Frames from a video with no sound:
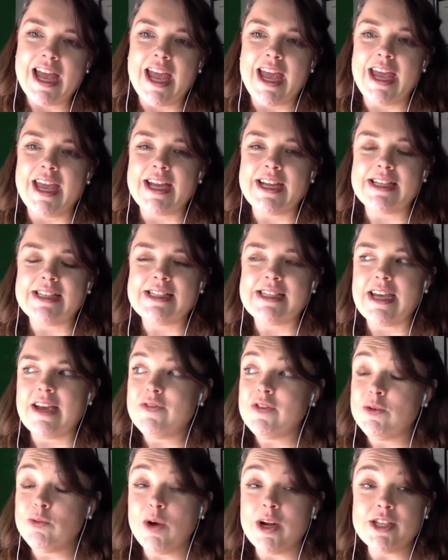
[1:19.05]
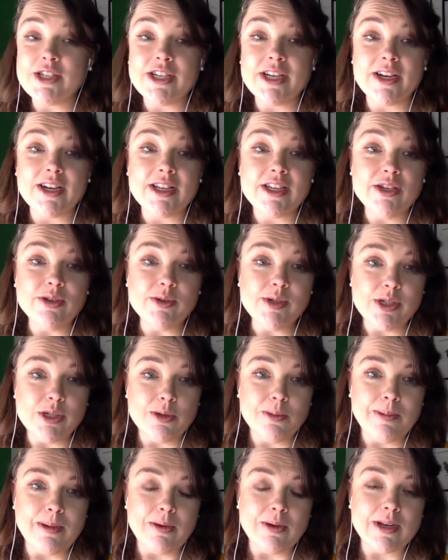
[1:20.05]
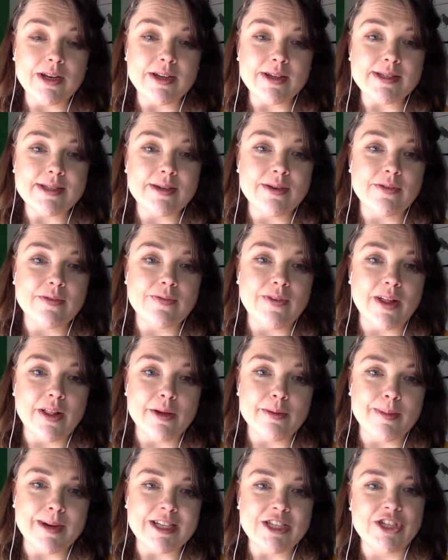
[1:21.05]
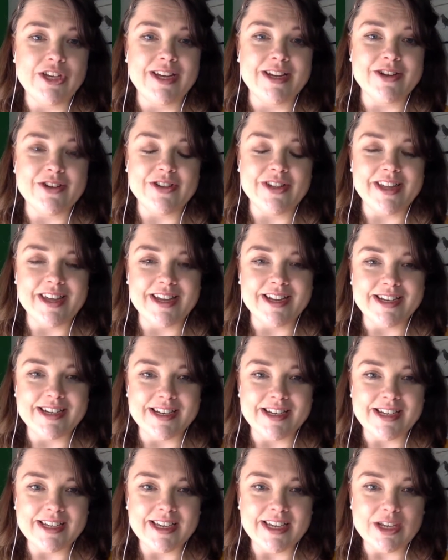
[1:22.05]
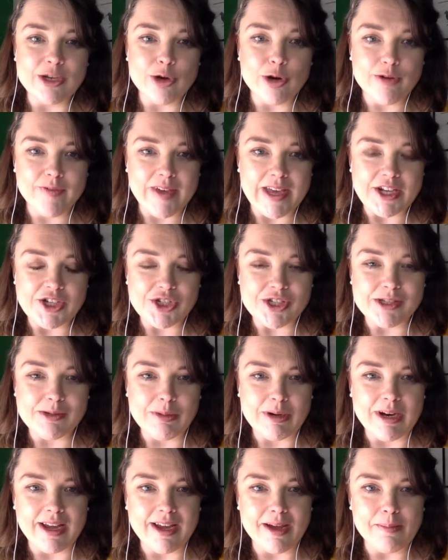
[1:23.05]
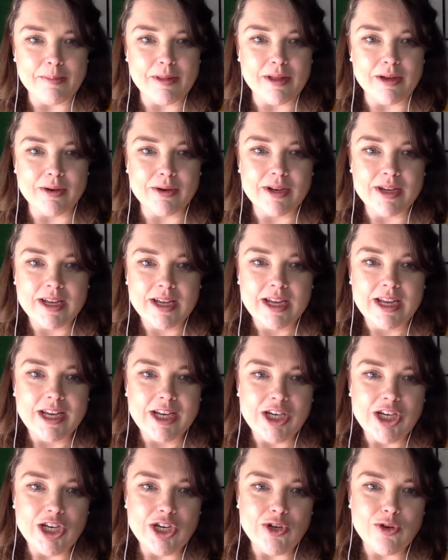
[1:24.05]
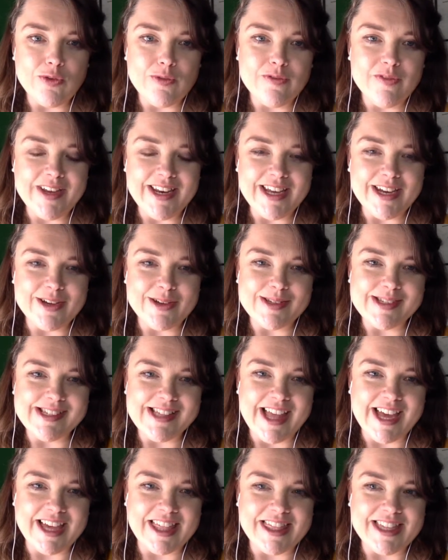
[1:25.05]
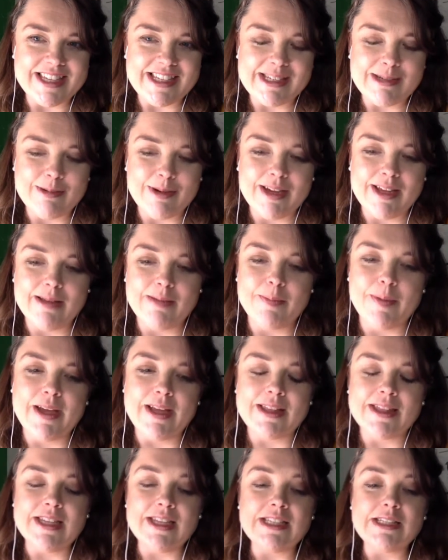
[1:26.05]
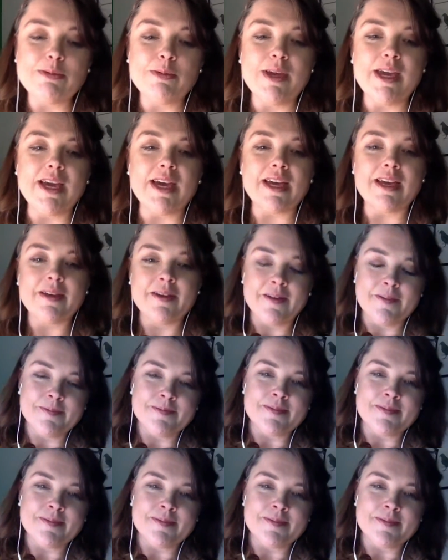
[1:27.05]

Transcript: And if you're watching on YouTube, you can also follow my channel and get notifications when I upload new videos like this one. But this week,